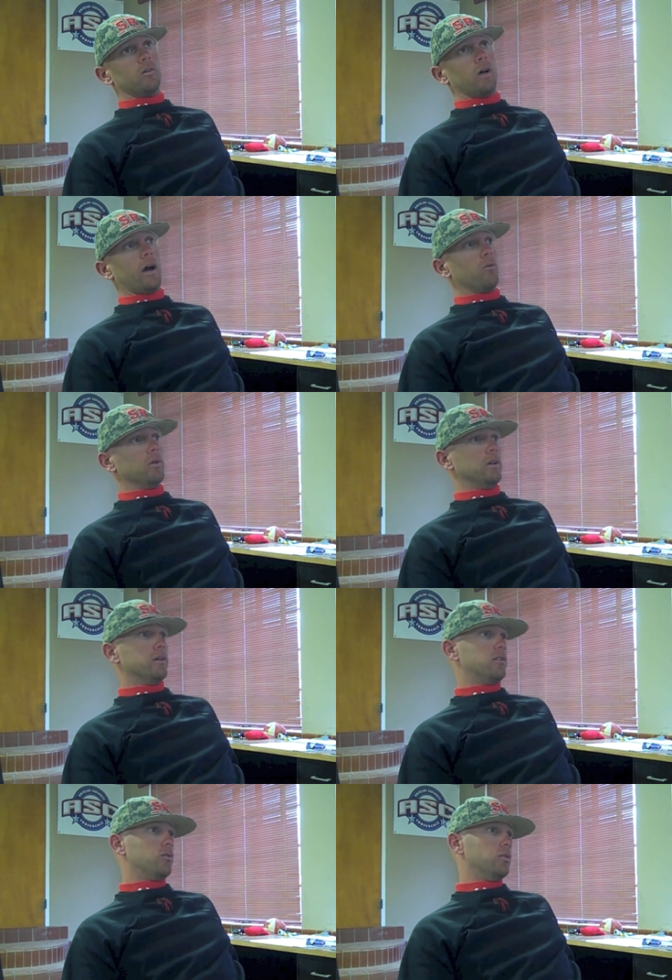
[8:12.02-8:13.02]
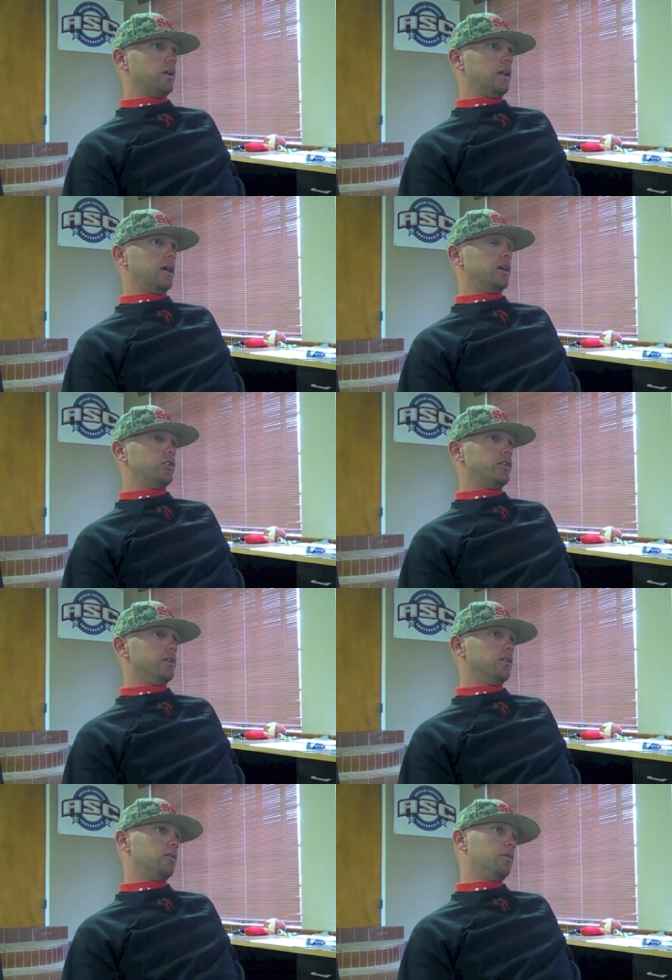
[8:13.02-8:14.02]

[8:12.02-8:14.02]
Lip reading: How realistic was that last year?